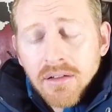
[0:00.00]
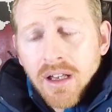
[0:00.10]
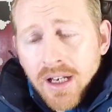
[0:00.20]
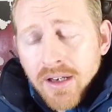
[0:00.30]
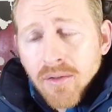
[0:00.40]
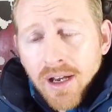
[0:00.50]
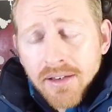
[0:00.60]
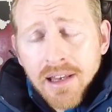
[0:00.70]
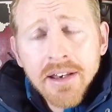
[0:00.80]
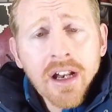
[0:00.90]
Anyway,
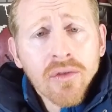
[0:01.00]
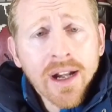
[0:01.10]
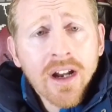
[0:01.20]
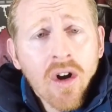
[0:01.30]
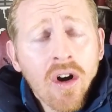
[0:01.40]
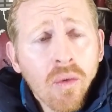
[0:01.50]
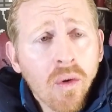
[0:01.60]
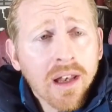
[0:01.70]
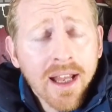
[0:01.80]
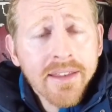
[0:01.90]
then the great Carl
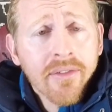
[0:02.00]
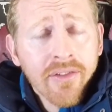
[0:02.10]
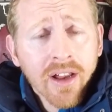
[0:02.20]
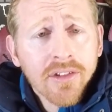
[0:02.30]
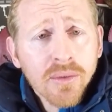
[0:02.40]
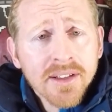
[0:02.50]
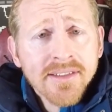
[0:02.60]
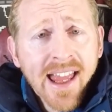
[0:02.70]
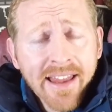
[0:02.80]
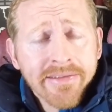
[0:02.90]
Wallenda fell to his
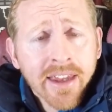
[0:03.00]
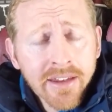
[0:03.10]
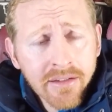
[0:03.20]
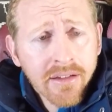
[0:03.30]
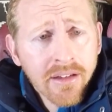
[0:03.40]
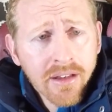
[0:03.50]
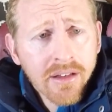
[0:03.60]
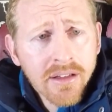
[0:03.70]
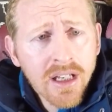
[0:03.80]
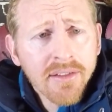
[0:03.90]
death.
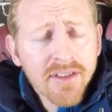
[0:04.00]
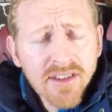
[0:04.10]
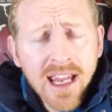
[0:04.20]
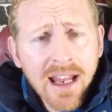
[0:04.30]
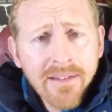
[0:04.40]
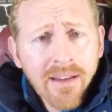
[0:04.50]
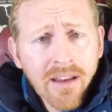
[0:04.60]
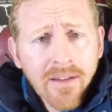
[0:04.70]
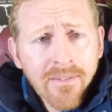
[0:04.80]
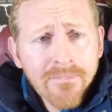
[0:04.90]
Do you understand?
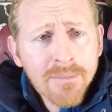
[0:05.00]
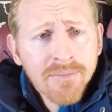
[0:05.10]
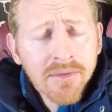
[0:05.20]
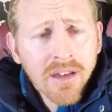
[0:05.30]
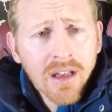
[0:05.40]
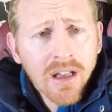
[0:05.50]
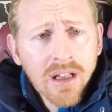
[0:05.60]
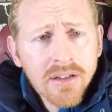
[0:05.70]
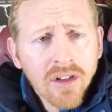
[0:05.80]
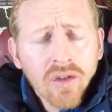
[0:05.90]

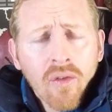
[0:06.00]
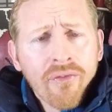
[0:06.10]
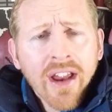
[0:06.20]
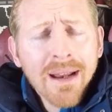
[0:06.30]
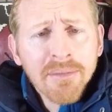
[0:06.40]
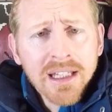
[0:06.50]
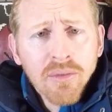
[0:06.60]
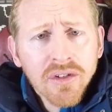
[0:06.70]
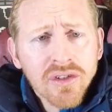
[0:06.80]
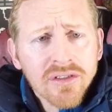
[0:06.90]
This whole family
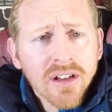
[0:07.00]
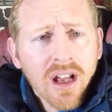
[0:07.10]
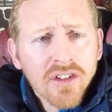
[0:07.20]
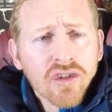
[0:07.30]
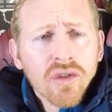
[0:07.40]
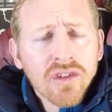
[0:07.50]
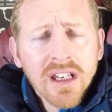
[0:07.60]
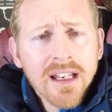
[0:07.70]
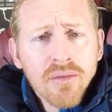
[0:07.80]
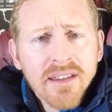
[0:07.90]
was just
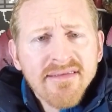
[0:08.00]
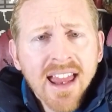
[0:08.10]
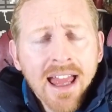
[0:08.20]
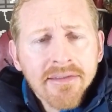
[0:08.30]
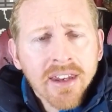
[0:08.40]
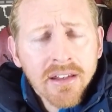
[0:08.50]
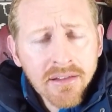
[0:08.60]
associated with death.